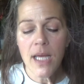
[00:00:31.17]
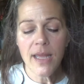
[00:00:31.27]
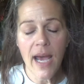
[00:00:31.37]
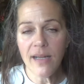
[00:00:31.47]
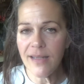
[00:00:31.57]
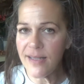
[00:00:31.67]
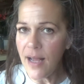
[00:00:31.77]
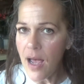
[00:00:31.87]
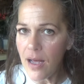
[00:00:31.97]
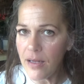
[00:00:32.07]
That
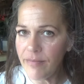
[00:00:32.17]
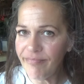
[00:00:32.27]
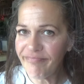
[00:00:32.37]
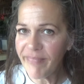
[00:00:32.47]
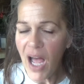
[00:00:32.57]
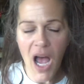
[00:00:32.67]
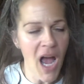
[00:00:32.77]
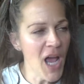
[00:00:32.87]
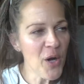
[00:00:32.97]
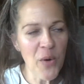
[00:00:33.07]
said,
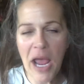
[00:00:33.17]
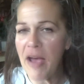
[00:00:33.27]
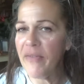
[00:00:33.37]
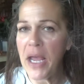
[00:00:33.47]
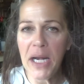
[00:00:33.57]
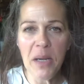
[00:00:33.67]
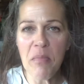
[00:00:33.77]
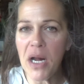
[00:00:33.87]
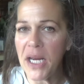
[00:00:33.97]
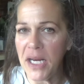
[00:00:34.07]
I don't have any
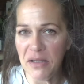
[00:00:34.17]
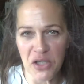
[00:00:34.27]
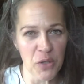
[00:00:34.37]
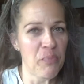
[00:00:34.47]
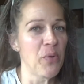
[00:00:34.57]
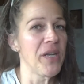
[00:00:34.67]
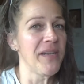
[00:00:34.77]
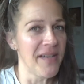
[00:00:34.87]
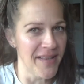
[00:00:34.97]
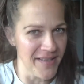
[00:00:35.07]
money to put
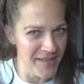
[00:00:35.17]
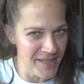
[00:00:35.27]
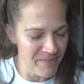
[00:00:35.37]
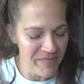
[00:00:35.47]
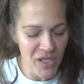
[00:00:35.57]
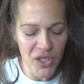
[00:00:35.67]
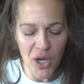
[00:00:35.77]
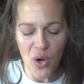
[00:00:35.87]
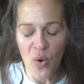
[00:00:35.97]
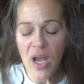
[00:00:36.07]
into this.
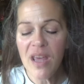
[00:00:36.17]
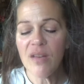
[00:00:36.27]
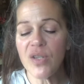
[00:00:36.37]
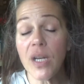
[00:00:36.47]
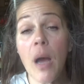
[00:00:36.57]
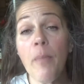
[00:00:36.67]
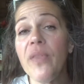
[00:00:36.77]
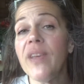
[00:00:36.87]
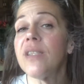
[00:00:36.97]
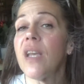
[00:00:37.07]
So there's a couple
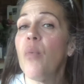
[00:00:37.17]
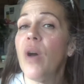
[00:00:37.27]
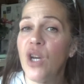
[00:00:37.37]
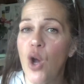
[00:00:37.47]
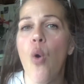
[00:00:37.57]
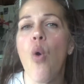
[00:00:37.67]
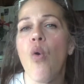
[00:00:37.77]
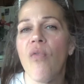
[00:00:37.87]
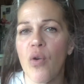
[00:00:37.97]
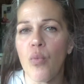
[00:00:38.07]
things I want to go
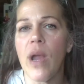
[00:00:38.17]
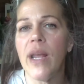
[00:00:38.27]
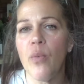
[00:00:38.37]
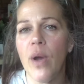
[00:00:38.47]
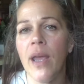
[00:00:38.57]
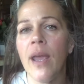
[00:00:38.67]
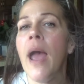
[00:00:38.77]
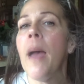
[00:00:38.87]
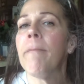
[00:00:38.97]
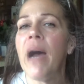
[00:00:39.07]
over right away.
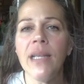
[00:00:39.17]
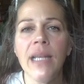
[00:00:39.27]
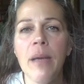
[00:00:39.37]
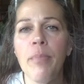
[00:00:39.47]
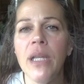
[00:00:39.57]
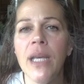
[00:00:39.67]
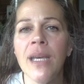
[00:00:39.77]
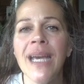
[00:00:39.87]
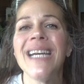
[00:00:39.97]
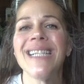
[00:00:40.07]
My
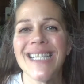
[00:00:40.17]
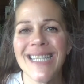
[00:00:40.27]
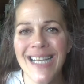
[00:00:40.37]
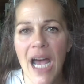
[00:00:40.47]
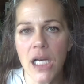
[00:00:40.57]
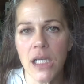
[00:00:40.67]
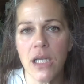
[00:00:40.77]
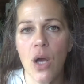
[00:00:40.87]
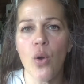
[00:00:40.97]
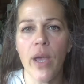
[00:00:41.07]
labeling sucks,
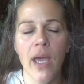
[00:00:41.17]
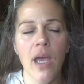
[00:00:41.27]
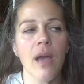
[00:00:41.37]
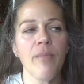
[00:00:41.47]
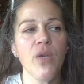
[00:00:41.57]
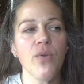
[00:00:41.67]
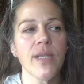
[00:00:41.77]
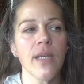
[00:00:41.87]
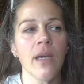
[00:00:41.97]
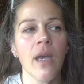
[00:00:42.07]
okay? I'm
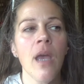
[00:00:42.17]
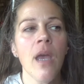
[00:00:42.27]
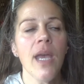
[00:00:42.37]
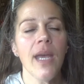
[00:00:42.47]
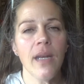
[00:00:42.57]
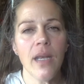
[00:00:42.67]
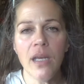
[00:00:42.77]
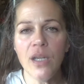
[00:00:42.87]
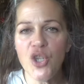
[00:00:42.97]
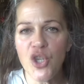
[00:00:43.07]
using an
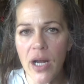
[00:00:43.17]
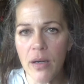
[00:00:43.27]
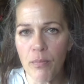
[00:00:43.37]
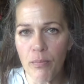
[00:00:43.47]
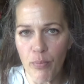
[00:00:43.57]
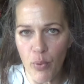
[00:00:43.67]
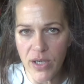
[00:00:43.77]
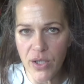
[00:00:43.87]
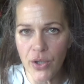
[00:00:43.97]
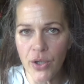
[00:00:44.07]
inkjet
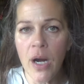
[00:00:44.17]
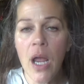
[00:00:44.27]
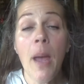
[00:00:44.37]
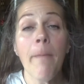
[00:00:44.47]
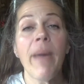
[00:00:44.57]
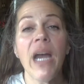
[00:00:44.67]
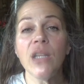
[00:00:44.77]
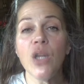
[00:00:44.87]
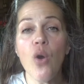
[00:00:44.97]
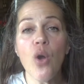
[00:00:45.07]
printer. My
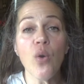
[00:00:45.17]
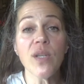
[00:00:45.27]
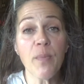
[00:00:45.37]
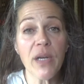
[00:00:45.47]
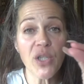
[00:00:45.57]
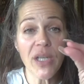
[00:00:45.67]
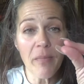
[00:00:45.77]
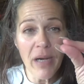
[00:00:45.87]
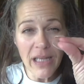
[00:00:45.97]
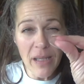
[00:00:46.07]
logo, especially on
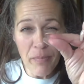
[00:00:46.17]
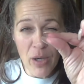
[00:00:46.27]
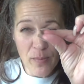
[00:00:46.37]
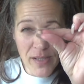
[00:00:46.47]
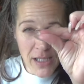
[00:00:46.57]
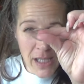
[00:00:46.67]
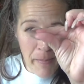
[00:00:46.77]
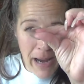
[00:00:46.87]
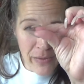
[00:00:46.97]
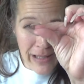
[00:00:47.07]
my lip balms, is
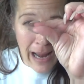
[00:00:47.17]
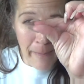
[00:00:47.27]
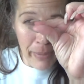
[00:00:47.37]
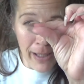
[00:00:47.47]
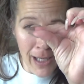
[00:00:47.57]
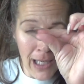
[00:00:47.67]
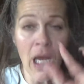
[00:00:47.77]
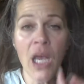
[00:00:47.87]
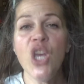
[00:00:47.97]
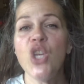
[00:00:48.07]
about that
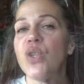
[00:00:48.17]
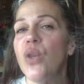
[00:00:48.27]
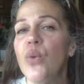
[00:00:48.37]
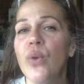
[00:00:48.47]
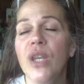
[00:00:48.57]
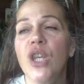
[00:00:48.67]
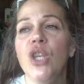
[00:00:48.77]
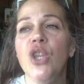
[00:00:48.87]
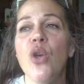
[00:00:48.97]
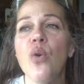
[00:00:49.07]
big. So
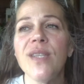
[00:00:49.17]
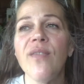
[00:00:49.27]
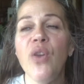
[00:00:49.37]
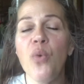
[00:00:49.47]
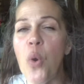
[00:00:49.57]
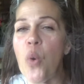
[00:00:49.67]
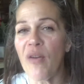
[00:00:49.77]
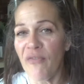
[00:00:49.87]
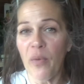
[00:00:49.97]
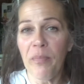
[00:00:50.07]
those of you who
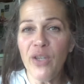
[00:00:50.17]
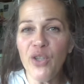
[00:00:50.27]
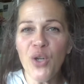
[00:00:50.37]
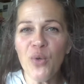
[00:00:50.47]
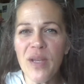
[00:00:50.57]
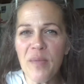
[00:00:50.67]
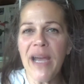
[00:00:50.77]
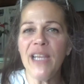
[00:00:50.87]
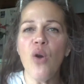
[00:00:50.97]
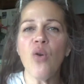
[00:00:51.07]
are familiar with
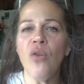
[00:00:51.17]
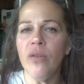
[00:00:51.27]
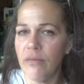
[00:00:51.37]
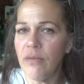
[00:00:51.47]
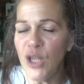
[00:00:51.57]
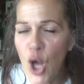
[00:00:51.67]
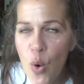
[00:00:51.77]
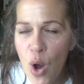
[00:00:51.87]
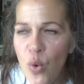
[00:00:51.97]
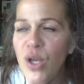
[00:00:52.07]
my
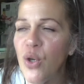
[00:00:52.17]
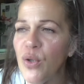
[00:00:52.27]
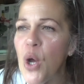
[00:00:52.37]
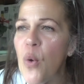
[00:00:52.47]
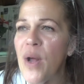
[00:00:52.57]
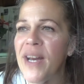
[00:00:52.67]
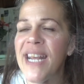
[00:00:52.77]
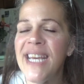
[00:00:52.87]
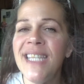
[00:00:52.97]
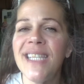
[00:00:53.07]
logo, you'll know what it
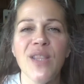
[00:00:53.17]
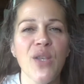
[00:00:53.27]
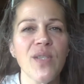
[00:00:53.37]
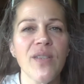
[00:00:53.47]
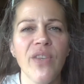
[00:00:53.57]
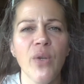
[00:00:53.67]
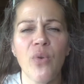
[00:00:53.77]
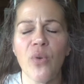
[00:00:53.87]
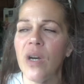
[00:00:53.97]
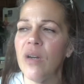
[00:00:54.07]
is. Those of you
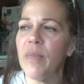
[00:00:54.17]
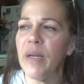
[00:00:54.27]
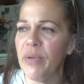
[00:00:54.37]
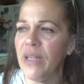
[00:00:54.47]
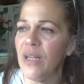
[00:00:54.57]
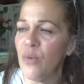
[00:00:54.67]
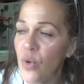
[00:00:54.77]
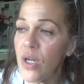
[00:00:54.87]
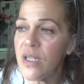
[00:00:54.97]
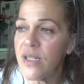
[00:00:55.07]
who aren't might be like,
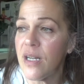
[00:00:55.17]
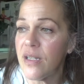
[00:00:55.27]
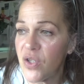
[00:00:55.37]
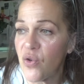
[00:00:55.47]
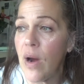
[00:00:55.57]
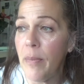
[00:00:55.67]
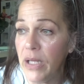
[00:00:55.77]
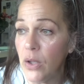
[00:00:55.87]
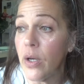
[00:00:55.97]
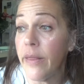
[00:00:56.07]
what is that scrappy
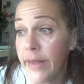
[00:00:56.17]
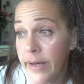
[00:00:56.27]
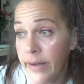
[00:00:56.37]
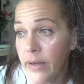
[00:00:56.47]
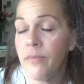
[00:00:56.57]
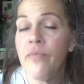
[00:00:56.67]
looking thing?